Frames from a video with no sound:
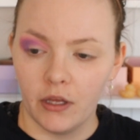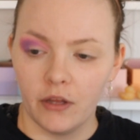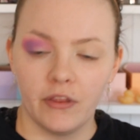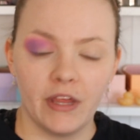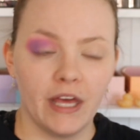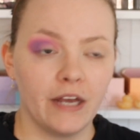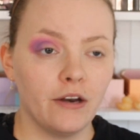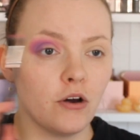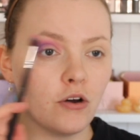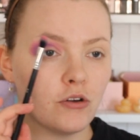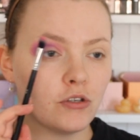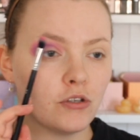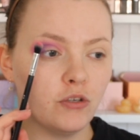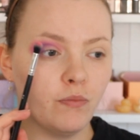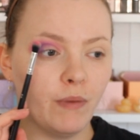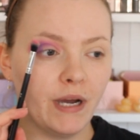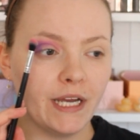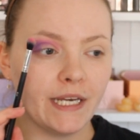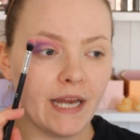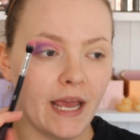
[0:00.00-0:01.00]
Then on to
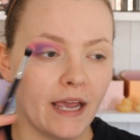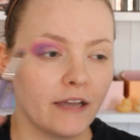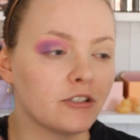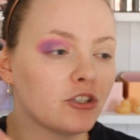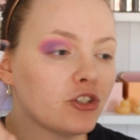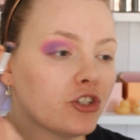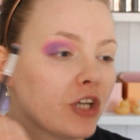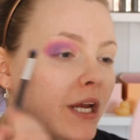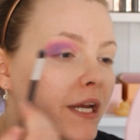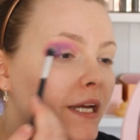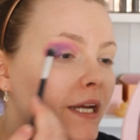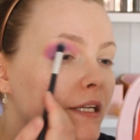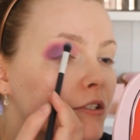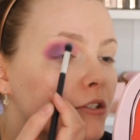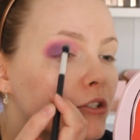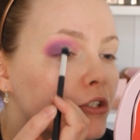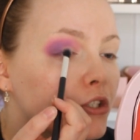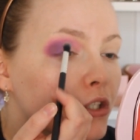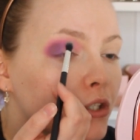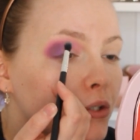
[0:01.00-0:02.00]
my next shade,
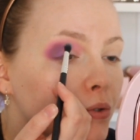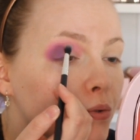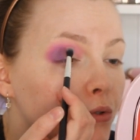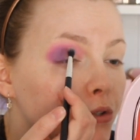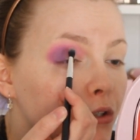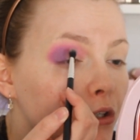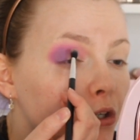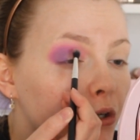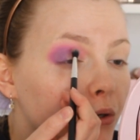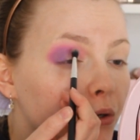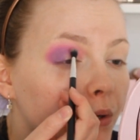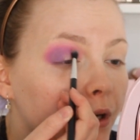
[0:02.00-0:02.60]
Tutu.